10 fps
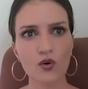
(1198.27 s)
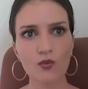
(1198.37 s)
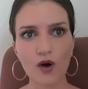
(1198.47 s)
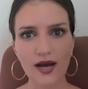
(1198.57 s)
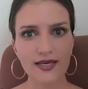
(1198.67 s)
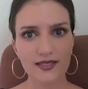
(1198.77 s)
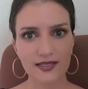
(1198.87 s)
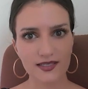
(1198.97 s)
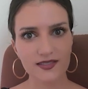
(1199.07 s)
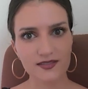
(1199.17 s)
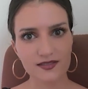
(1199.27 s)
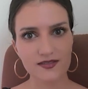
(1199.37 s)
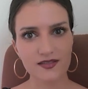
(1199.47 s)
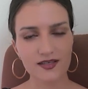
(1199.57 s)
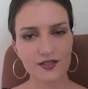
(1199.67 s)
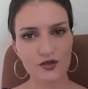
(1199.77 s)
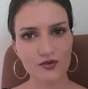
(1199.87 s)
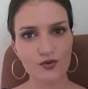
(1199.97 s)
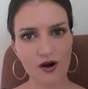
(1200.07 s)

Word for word: why it is that you